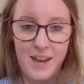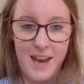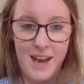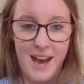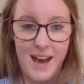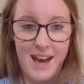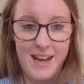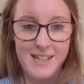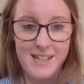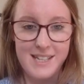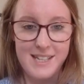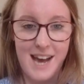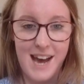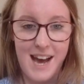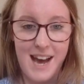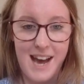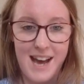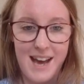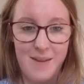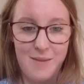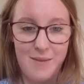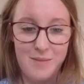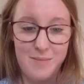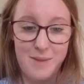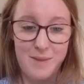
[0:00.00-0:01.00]
And
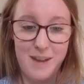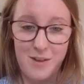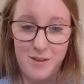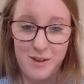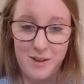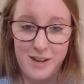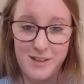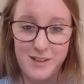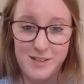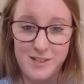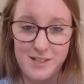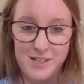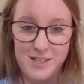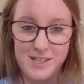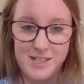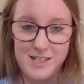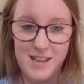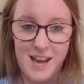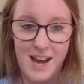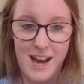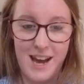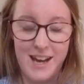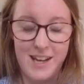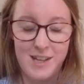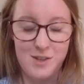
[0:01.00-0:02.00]
with my trousers,
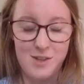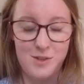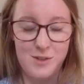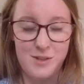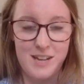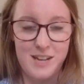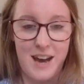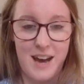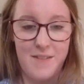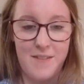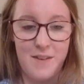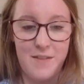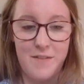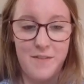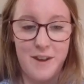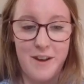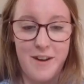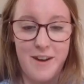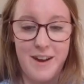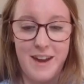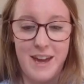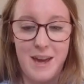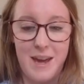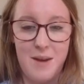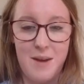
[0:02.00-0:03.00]
I chose to have a
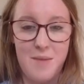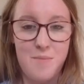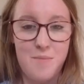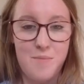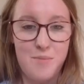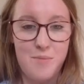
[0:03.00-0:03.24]
very